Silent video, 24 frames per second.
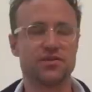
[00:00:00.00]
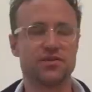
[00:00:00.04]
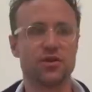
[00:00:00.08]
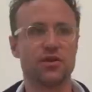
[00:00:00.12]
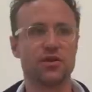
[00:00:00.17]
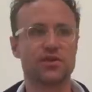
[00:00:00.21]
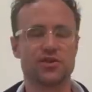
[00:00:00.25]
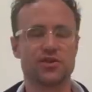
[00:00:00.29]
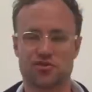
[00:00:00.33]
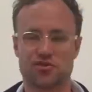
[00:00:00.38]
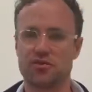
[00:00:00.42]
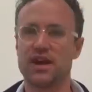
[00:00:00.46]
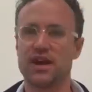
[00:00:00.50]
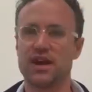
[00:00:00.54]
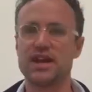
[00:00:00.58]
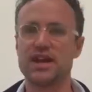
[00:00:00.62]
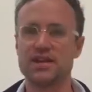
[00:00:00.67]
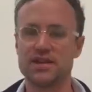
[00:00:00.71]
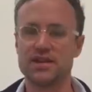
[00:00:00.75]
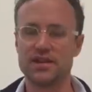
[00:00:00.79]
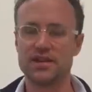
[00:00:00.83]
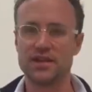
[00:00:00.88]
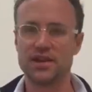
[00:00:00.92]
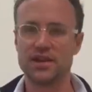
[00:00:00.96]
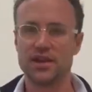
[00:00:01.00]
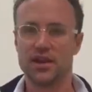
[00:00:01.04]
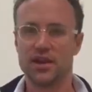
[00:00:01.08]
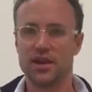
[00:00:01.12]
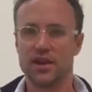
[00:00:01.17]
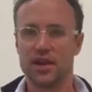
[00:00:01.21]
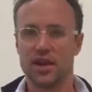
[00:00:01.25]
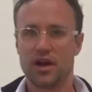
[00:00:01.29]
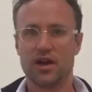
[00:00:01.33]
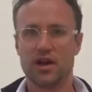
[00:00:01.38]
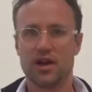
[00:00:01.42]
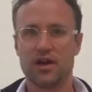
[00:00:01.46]
is a coffee futures
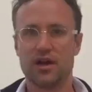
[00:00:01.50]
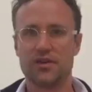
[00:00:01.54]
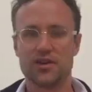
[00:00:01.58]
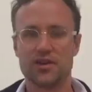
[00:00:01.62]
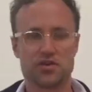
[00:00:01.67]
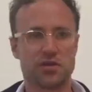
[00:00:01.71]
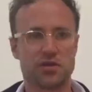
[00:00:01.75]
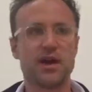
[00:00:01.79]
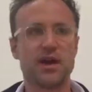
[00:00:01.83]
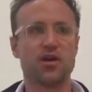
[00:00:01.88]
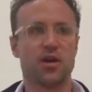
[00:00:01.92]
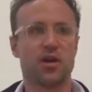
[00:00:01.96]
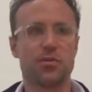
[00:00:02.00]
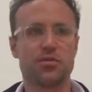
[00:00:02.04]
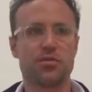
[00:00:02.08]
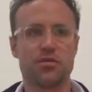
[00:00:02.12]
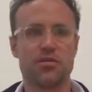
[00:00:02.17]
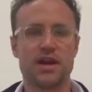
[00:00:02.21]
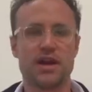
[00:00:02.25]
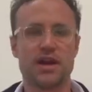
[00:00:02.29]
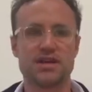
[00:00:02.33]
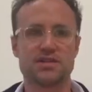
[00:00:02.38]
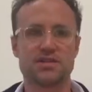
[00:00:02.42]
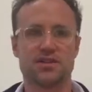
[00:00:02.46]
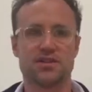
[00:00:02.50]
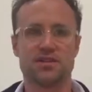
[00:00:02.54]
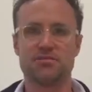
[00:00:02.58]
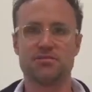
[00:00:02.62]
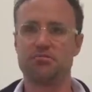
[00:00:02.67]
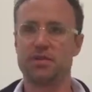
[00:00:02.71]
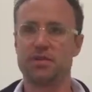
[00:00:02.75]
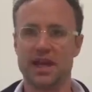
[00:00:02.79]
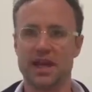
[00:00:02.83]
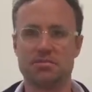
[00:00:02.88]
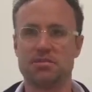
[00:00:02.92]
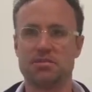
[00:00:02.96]
broker. The trade operates
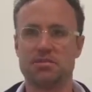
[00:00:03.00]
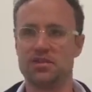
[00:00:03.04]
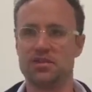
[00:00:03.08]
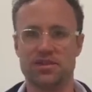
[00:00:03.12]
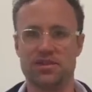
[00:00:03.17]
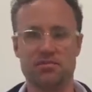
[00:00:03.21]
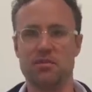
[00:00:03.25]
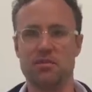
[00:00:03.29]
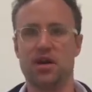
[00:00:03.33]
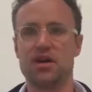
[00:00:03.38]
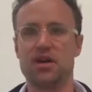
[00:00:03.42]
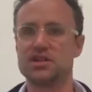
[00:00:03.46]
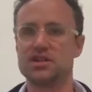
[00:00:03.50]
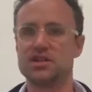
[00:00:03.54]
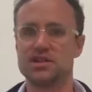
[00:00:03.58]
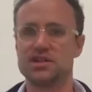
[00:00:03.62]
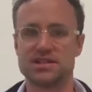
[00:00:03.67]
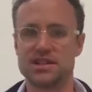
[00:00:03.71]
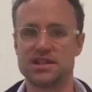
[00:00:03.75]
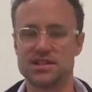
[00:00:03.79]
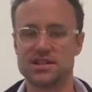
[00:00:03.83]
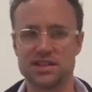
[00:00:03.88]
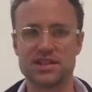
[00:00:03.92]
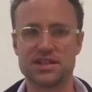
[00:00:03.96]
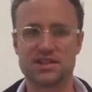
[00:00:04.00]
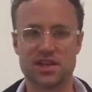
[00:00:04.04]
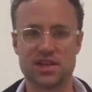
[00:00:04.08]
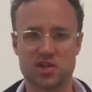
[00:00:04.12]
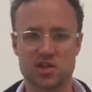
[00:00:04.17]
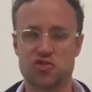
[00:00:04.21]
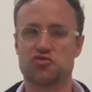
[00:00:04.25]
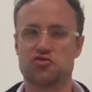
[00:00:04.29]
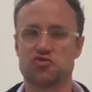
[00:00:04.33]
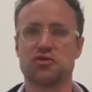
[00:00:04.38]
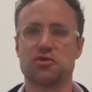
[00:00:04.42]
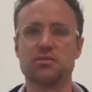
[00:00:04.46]
on paper thin margins. It's, it's
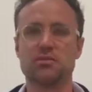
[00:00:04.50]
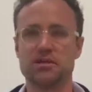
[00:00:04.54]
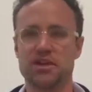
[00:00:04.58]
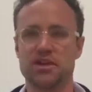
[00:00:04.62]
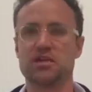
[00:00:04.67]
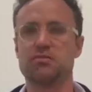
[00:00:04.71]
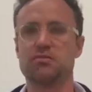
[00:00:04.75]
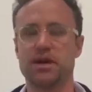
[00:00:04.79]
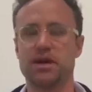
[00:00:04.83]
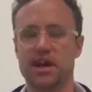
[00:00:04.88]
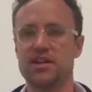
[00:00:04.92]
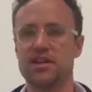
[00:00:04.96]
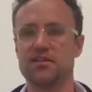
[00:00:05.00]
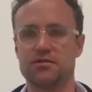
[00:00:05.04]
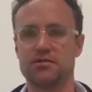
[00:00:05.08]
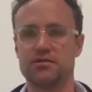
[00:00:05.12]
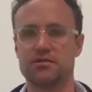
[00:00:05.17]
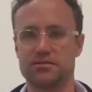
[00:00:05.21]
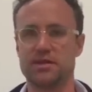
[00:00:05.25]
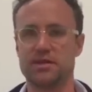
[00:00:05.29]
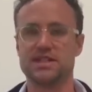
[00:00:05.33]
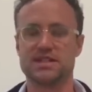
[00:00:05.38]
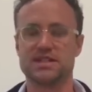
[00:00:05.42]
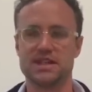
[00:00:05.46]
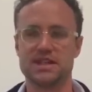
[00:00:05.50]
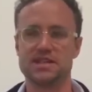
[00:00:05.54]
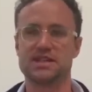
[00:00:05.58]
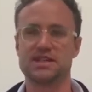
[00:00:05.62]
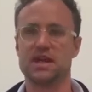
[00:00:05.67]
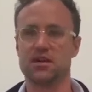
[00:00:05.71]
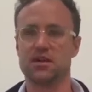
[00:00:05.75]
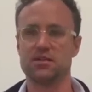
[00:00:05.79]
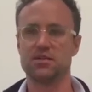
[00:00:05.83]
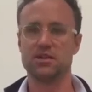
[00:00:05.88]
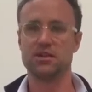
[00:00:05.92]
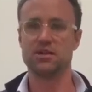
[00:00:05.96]
extremely competitive
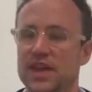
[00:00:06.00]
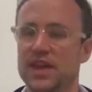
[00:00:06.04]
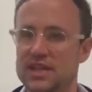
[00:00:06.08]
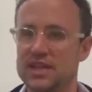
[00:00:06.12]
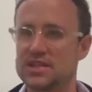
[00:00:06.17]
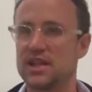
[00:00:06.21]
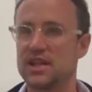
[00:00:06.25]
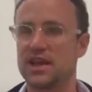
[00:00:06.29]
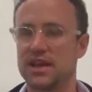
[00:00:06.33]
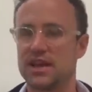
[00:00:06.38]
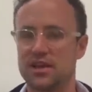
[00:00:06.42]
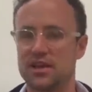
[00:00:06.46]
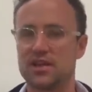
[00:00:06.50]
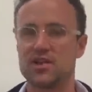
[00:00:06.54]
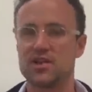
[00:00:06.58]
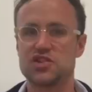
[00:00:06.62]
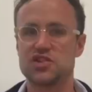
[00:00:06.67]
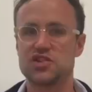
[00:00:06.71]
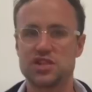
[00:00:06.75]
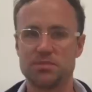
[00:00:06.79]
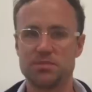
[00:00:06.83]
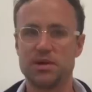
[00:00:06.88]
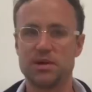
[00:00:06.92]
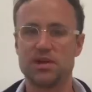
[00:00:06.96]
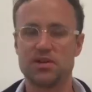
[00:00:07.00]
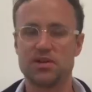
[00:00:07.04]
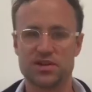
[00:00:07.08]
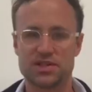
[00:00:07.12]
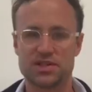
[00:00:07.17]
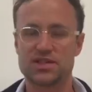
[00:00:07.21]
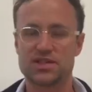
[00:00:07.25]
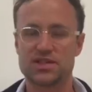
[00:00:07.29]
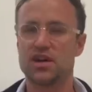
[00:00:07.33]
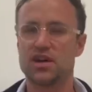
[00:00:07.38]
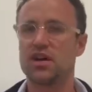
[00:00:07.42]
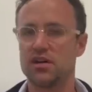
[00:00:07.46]
business now. Things like uh, shipping
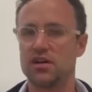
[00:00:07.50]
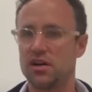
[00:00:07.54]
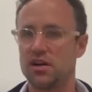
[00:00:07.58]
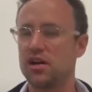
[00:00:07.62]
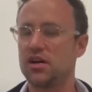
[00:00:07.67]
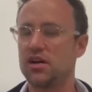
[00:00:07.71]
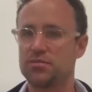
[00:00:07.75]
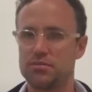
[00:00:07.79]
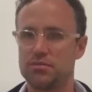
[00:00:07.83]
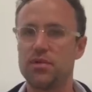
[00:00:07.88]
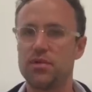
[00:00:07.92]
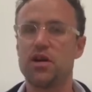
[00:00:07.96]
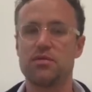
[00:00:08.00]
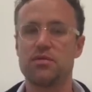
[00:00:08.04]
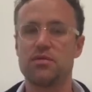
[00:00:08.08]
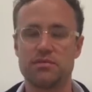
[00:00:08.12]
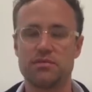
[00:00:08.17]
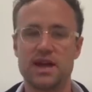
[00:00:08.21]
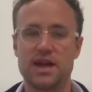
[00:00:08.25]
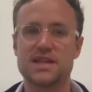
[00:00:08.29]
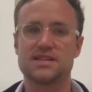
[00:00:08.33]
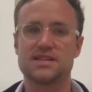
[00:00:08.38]
costs are, are, are